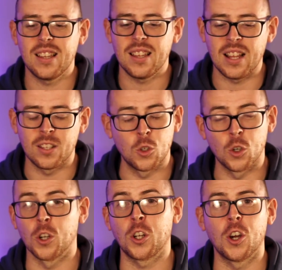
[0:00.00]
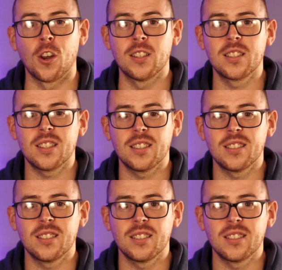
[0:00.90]
and you are encouraged.
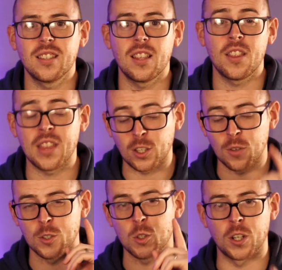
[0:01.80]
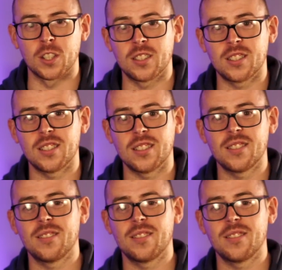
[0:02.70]
Thank you for joining us.